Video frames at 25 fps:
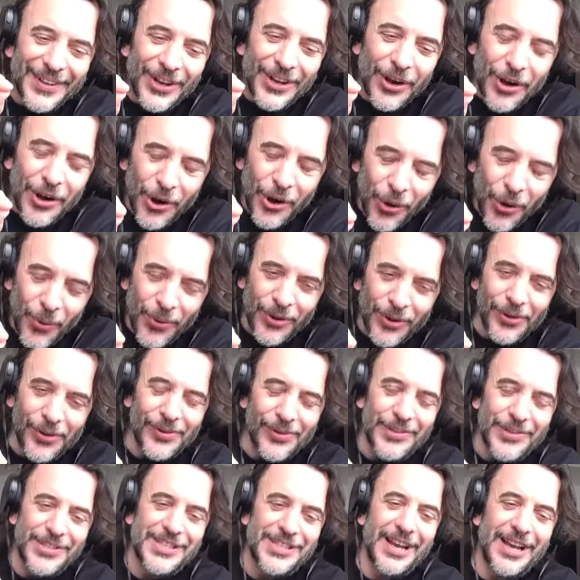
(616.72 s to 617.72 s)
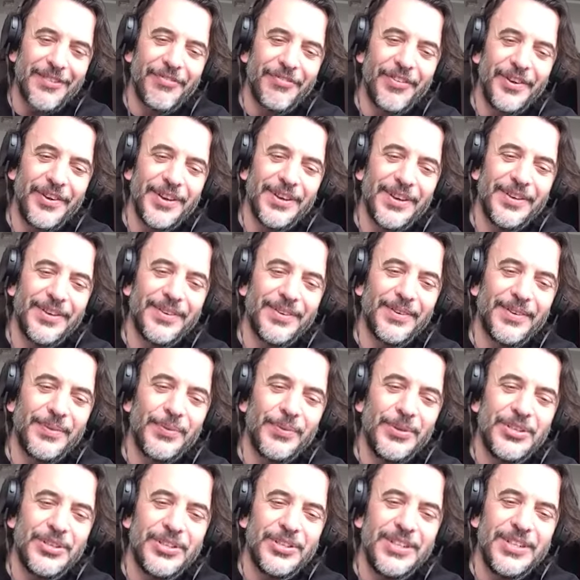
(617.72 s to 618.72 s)
local suffering,
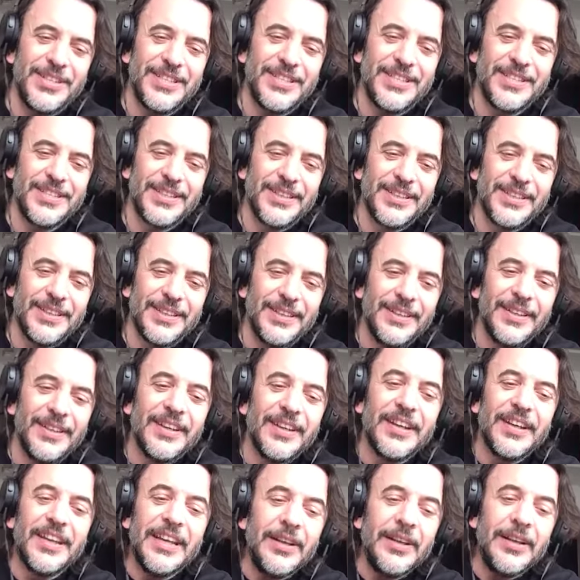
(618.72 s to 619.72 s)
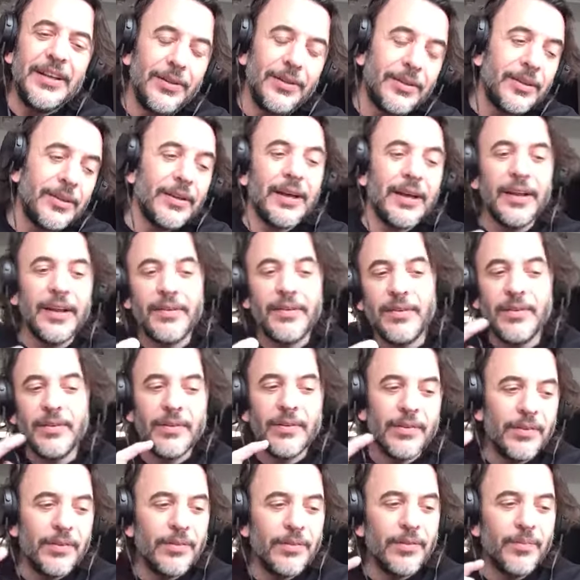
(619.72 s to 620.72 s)
which is guilt and,
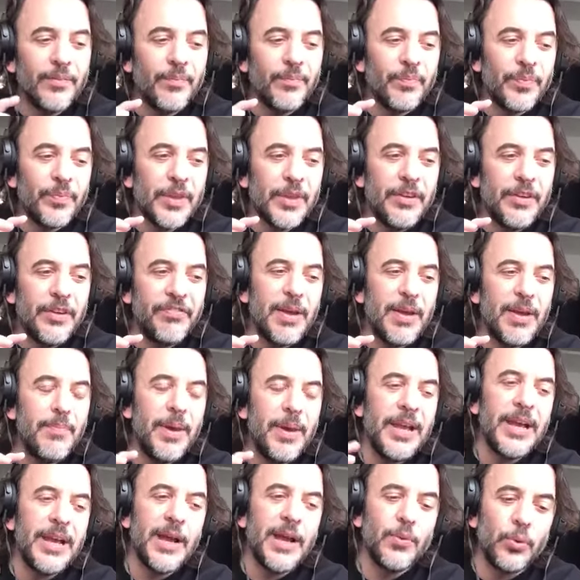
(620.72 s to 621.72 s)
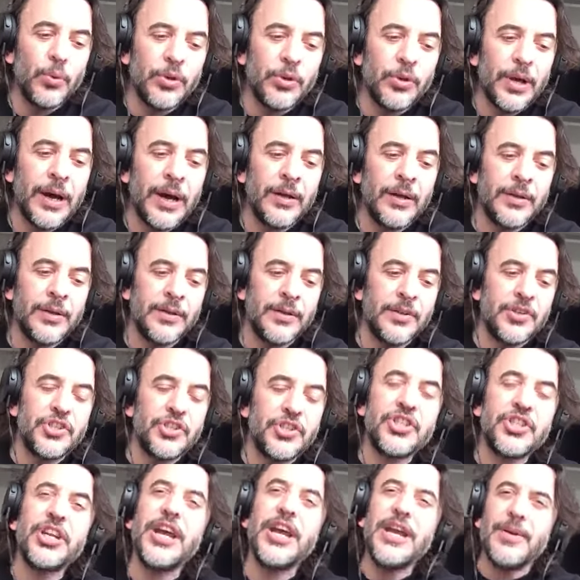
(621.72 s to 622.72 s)
if I may, I would add
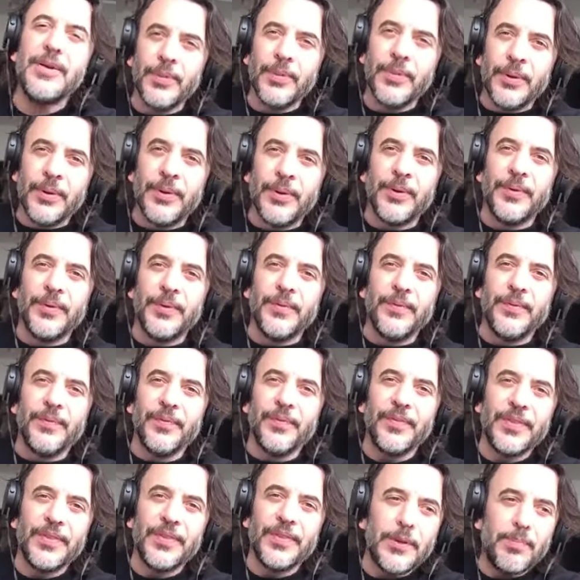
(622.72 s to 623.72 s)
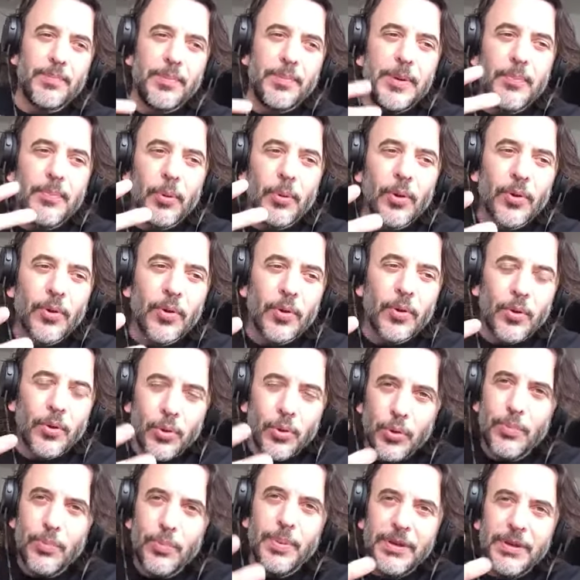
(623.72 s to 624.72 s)
shame that people
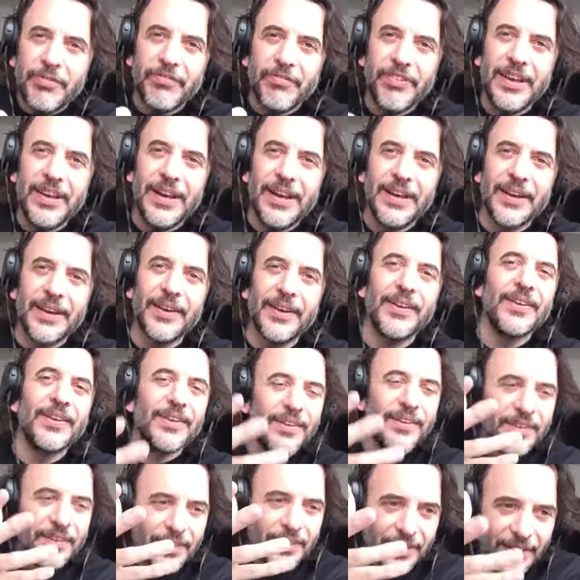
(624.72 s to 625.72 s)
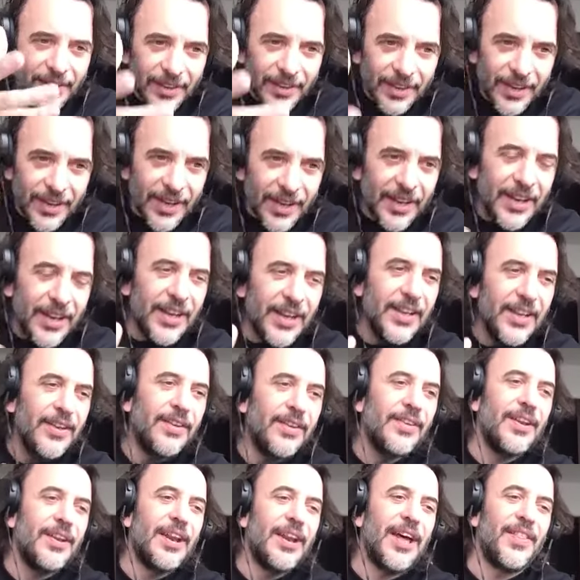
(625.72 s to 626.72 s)
could be feeling in
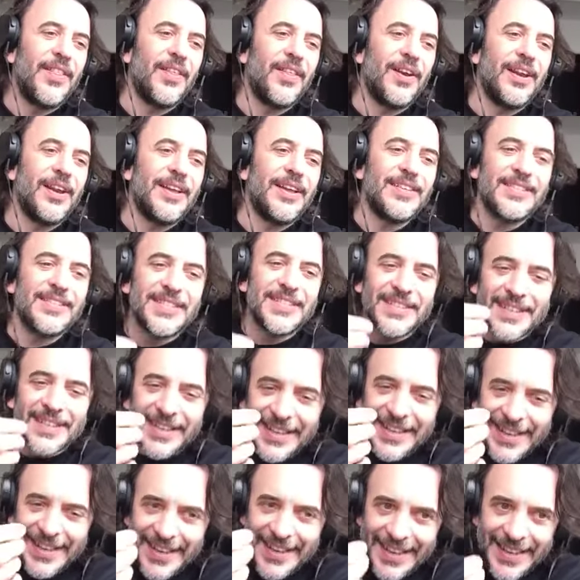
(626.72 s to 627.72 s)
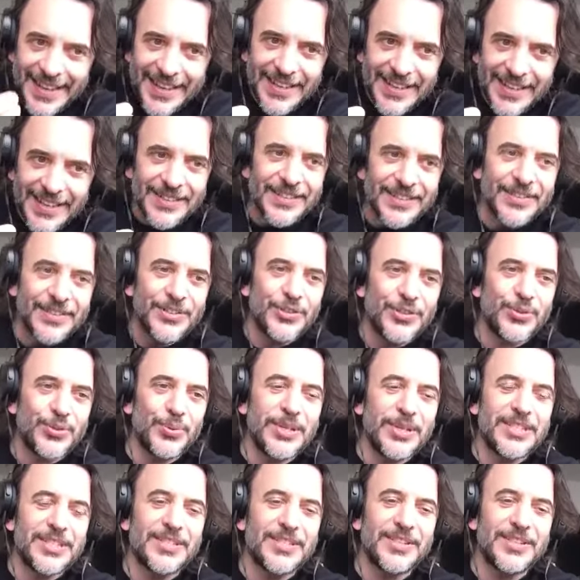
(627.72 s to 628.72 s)
the Netherlands, in
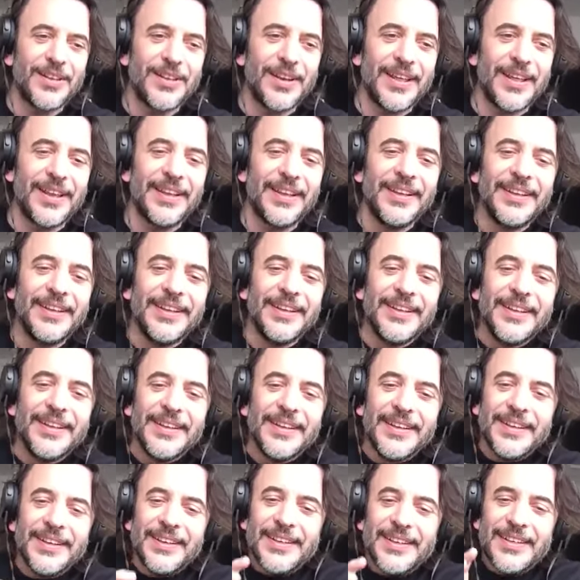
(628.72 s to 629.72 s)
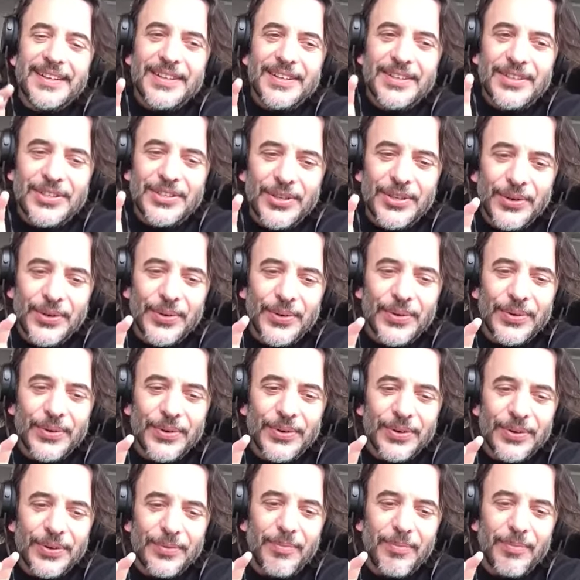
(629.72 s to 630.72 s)
Switzerland. So
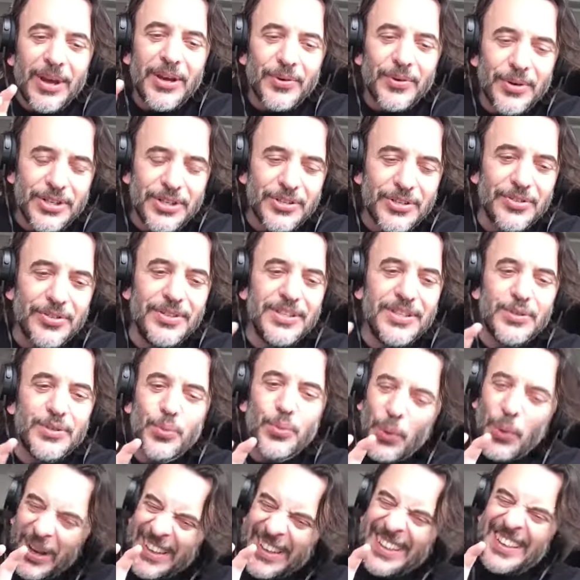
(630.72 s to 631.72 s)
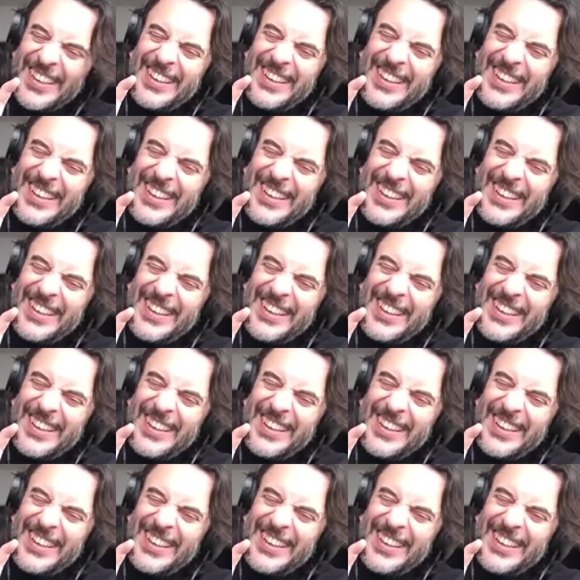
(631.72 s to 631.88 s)
my question is what